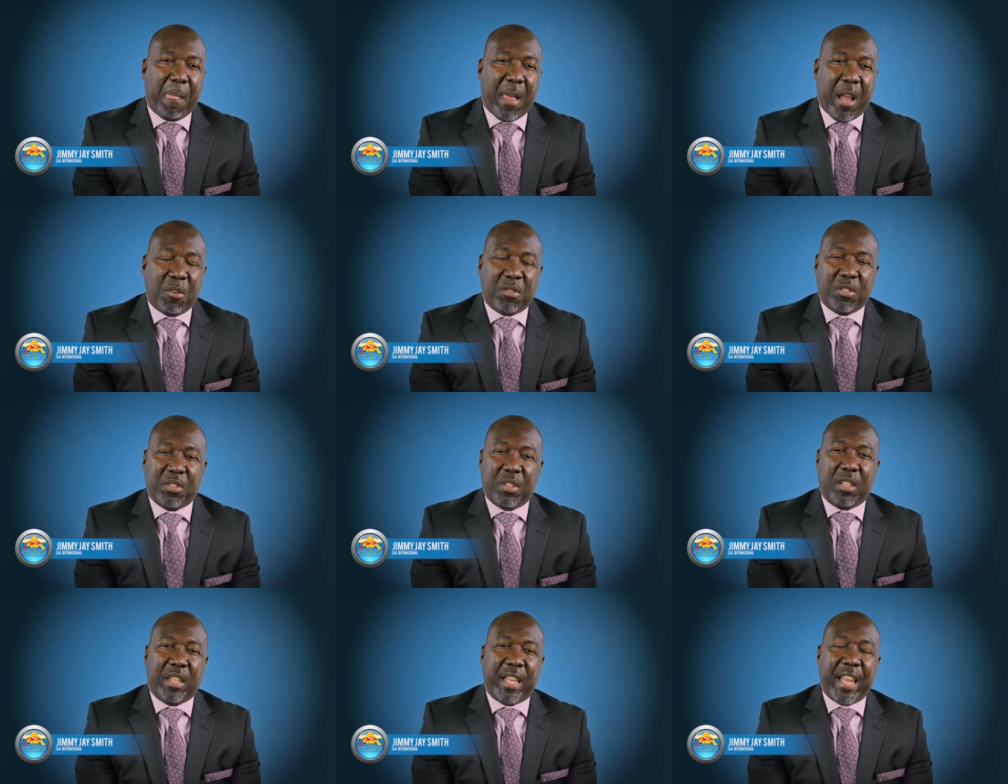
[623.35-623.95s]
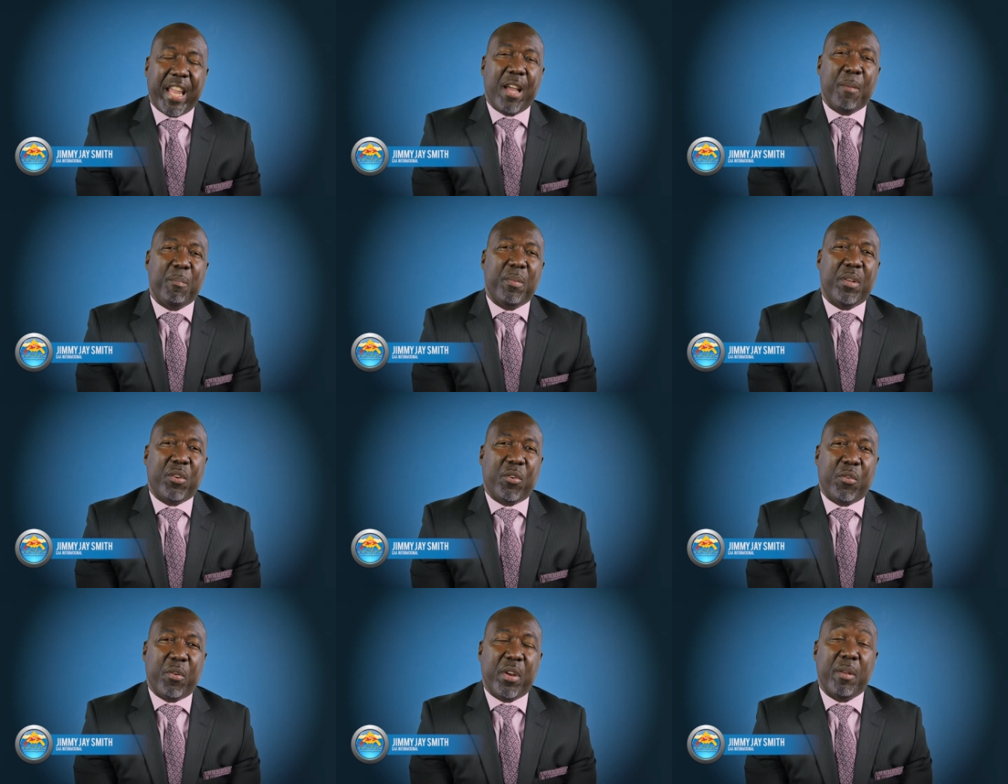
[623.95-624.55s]
I was in camp
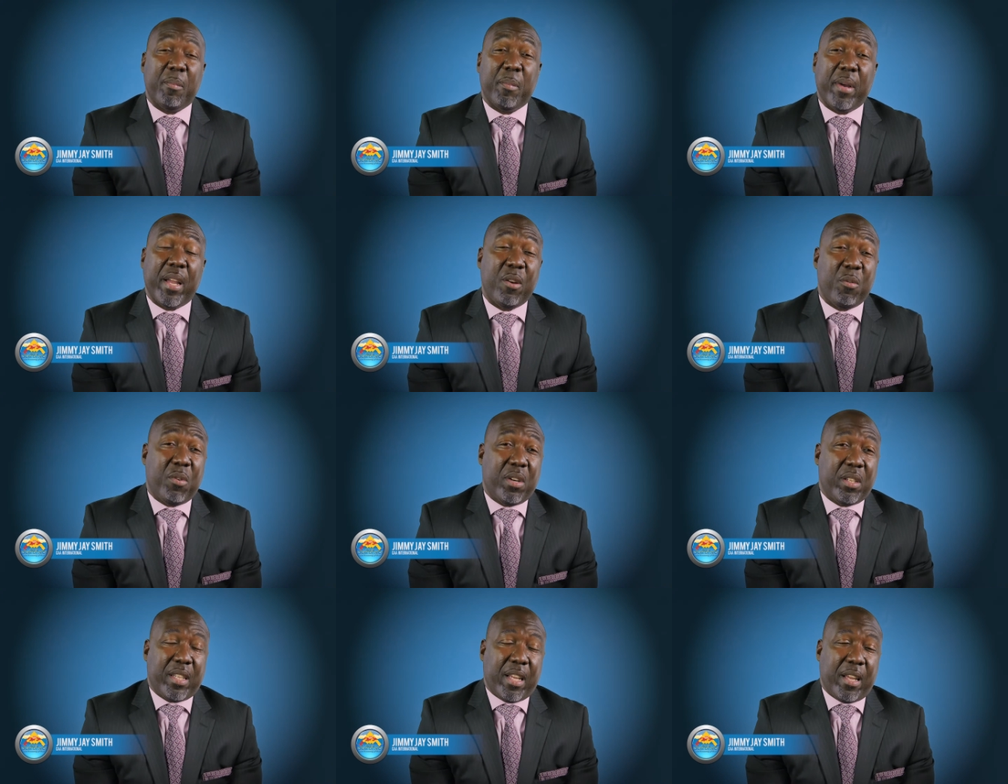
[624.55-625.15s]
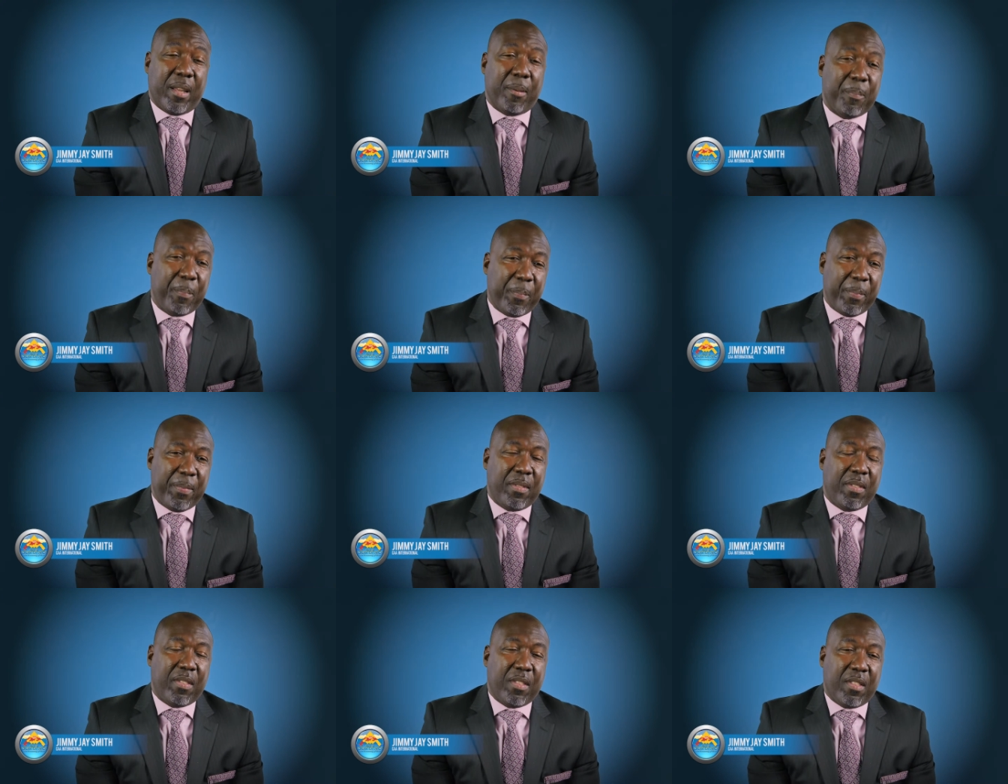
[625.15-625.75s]
in Green Bay one day,
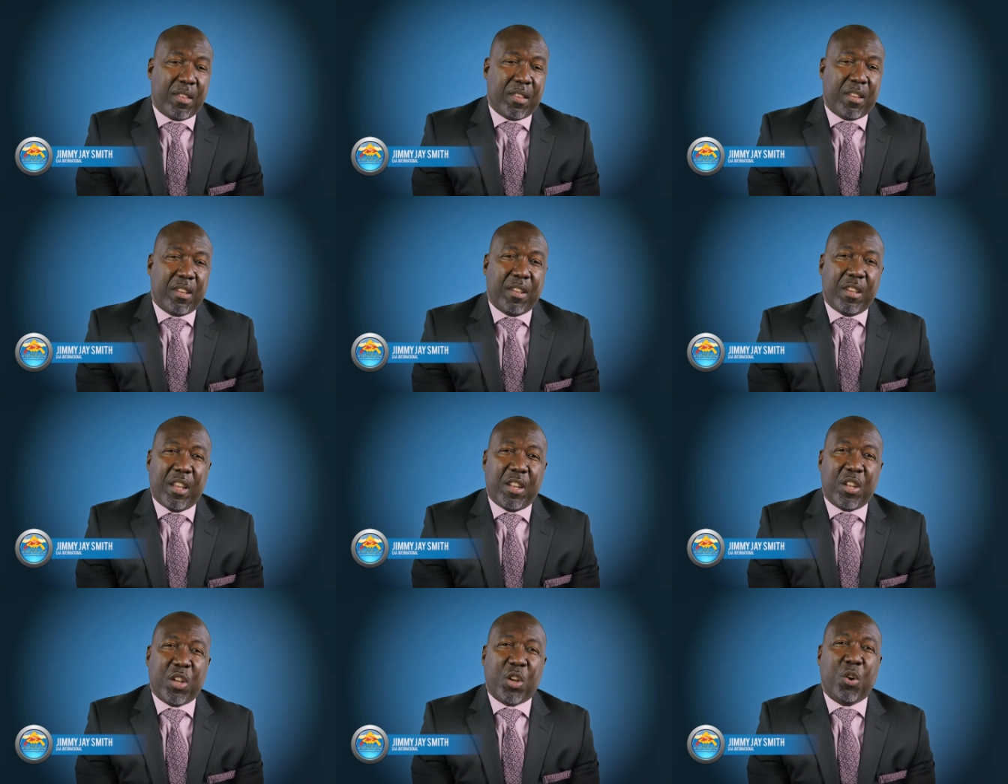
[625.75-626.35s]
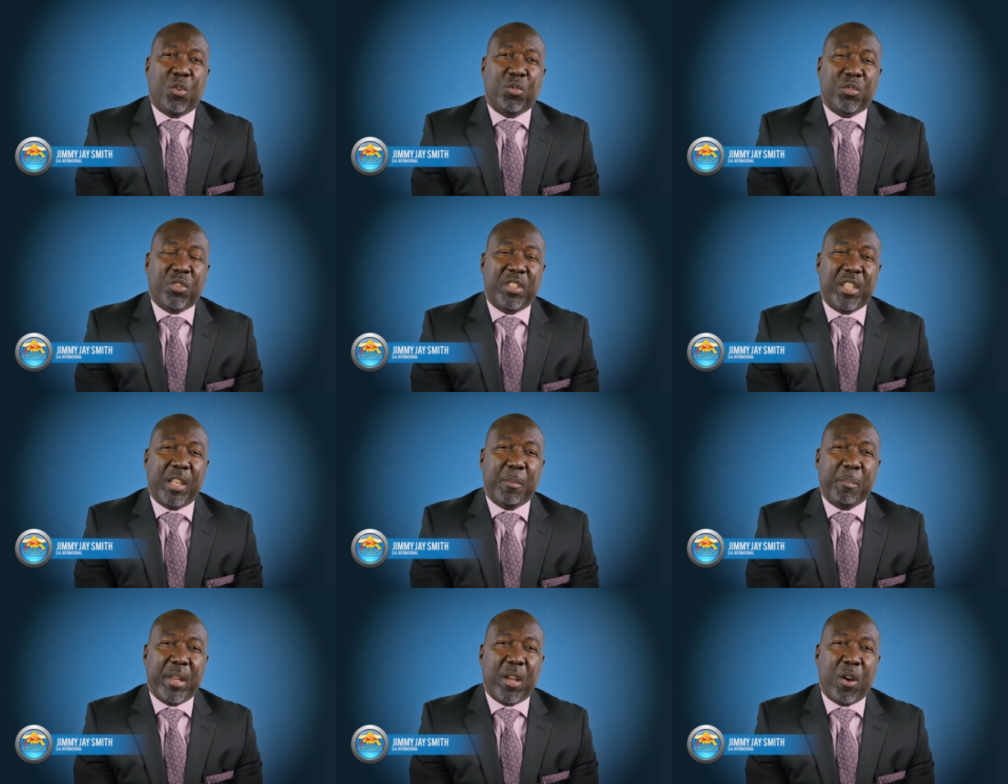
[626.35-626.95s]
and the coach
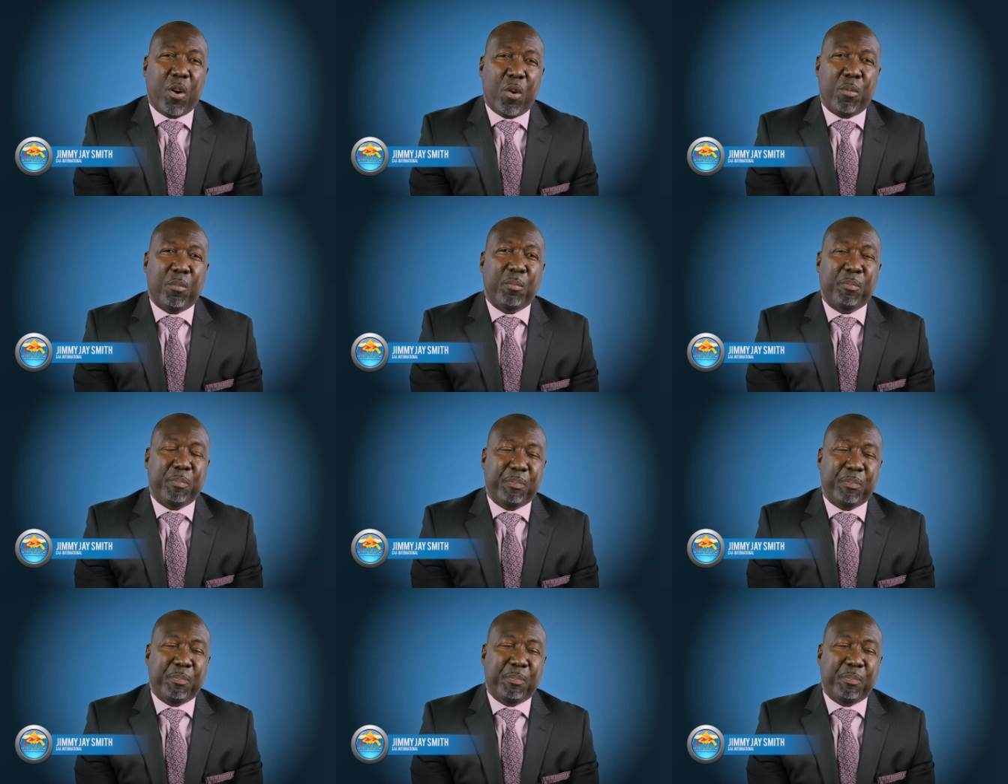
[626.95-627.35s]
sent me home.